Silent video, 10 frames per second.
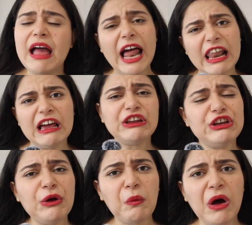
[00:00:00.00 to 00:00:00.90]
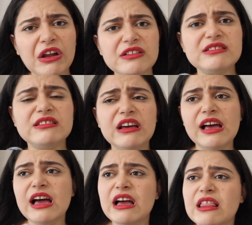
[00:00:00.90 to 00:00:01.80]
Ella, you know what?
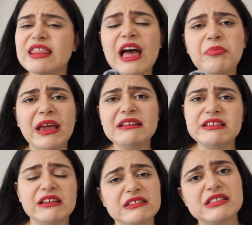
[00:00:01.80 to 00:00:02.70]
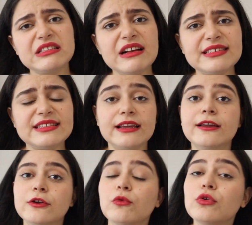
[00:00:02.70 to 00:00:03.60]
That painting,
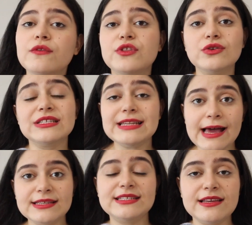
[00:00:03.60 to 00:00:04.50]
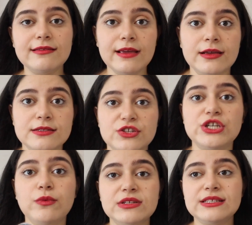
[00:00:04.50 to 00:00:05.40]
disgusting, and all of those nasty things that
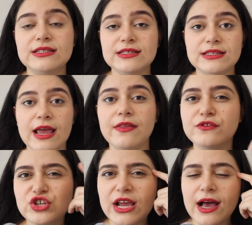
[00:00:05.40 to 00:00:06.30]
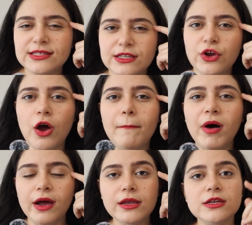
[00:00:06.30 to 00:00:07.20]
she wants to say and she has in her
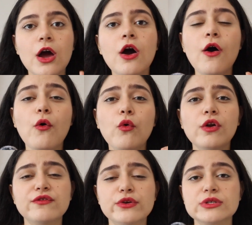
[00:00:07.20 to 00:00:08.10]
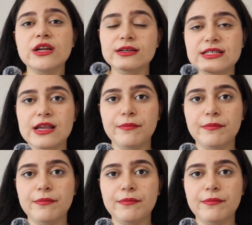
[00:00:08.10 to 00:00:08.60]
mind, all of those nasty